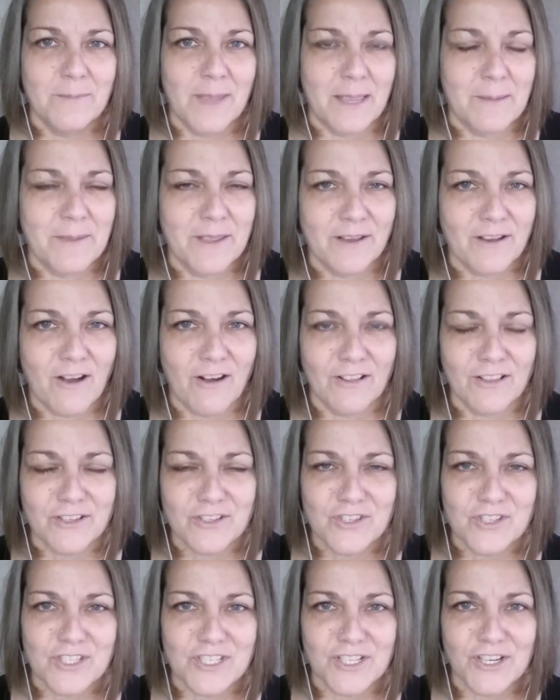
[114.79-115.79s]
maybe a
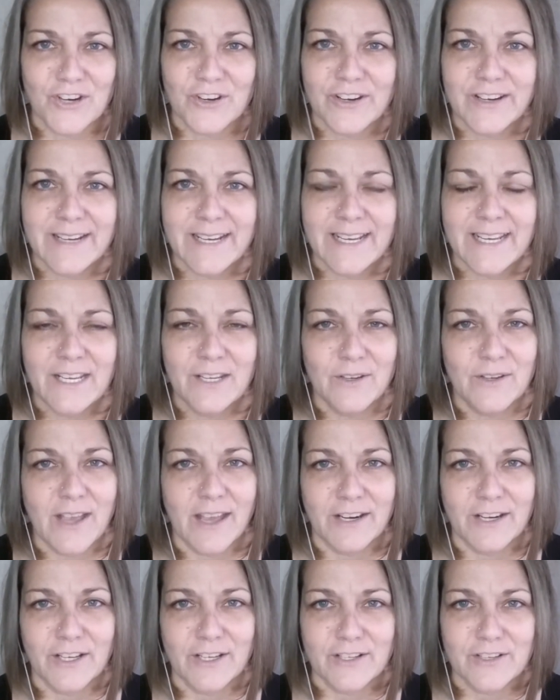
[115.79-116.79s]
college degree, you
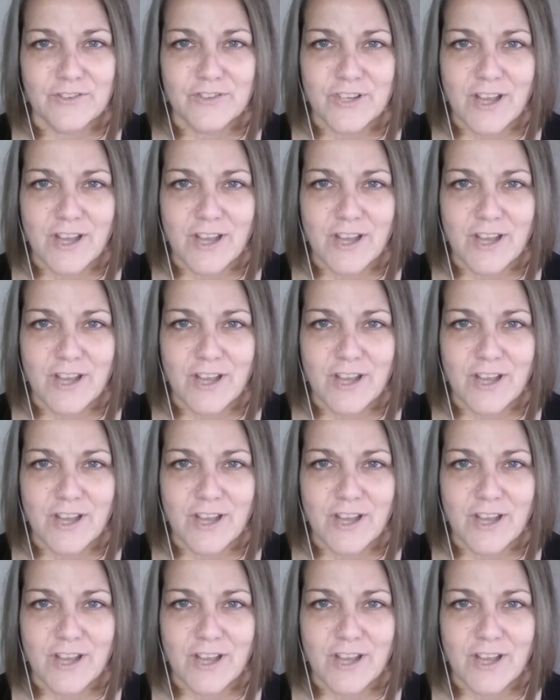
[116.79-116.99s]
get a good